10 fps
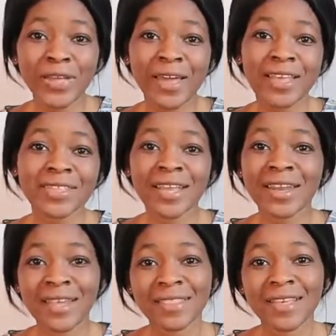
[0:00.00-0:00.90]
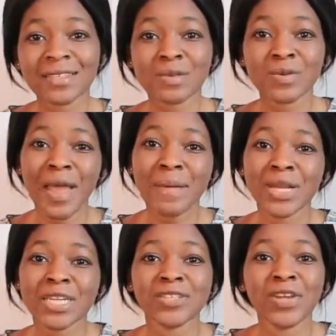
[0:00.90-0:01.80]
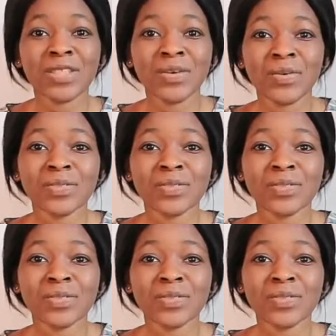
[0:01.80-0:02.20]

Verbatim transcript: You guys can head there, subscribe, and enjoy